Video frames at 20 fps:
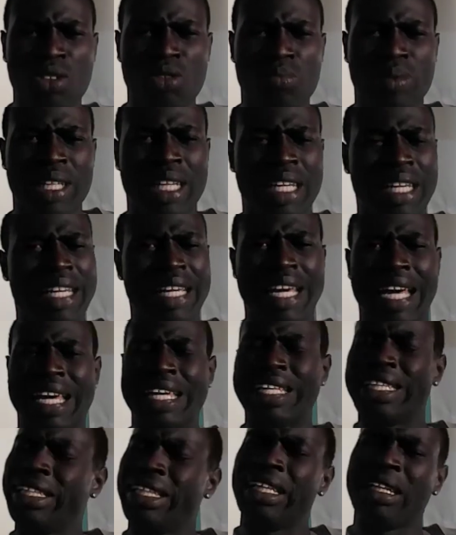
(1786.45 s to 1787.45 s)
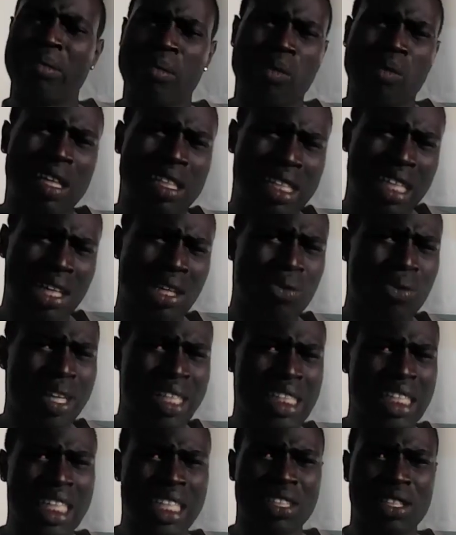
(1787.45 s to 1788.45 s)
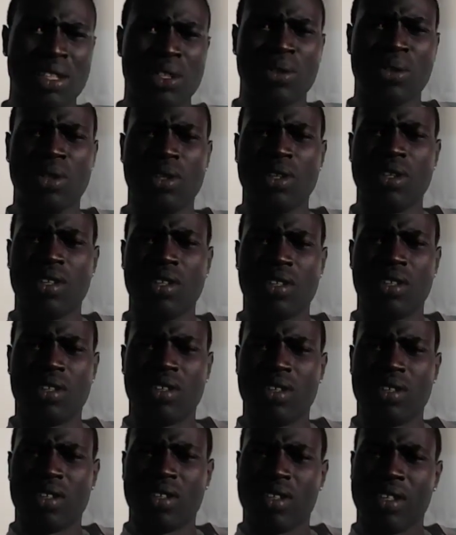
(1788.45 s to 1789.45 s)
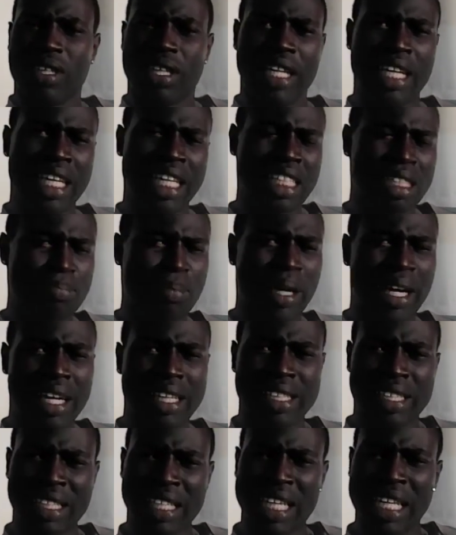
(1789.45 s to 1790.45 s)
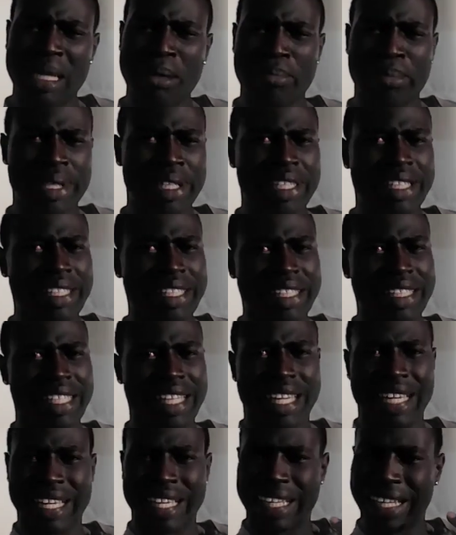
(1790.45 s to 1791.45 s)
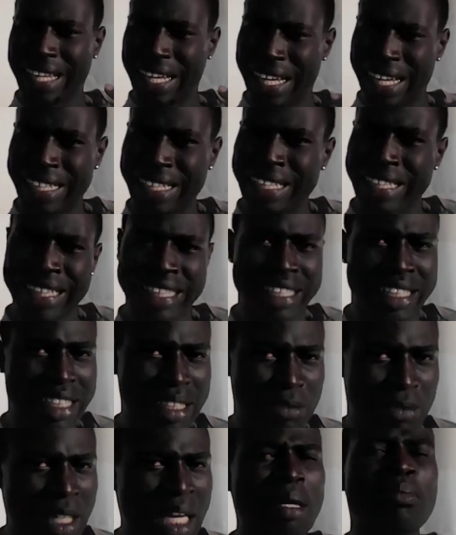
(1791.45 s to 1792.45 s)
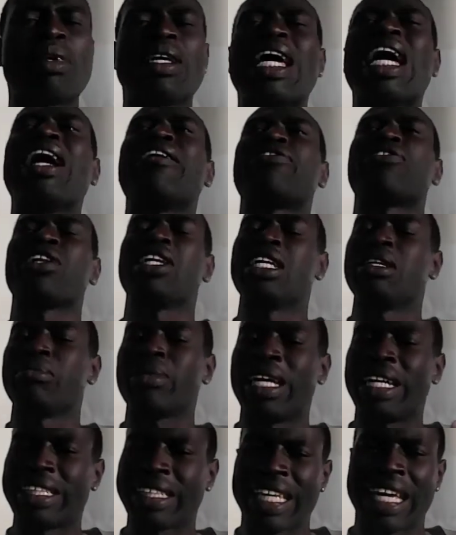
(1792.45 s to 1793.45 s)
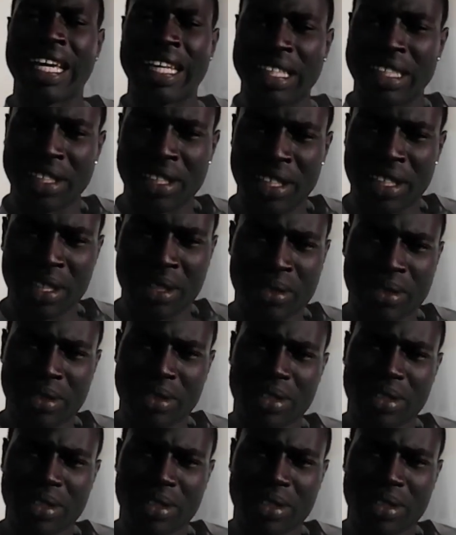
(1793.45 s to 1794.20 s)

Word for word: But I, I, am gonna tell you one thing though. He inspired the name, but I didn't name it after him like that, you know.